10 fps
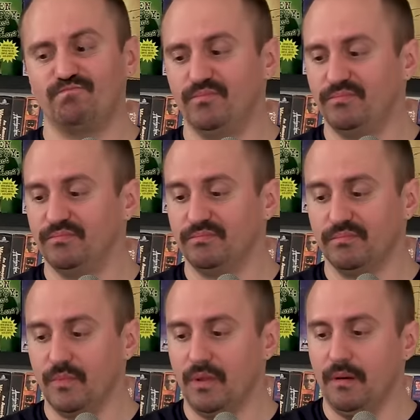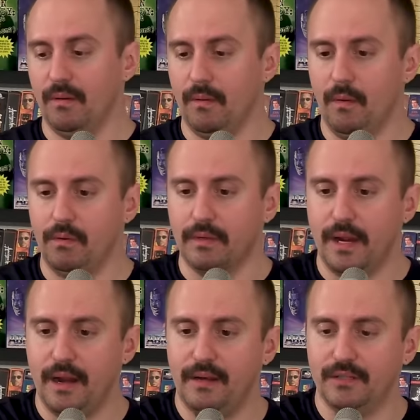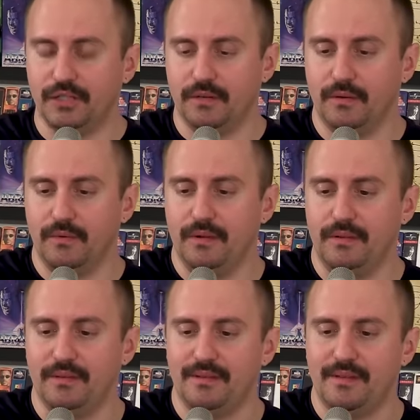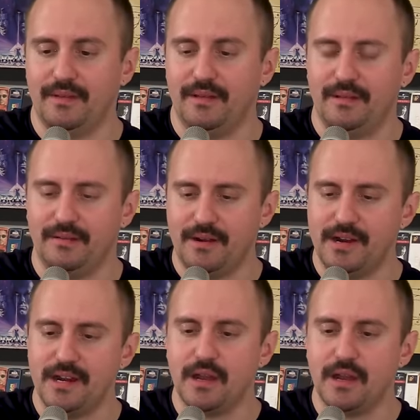yeah, the guards are like, okay, sure, okay, here you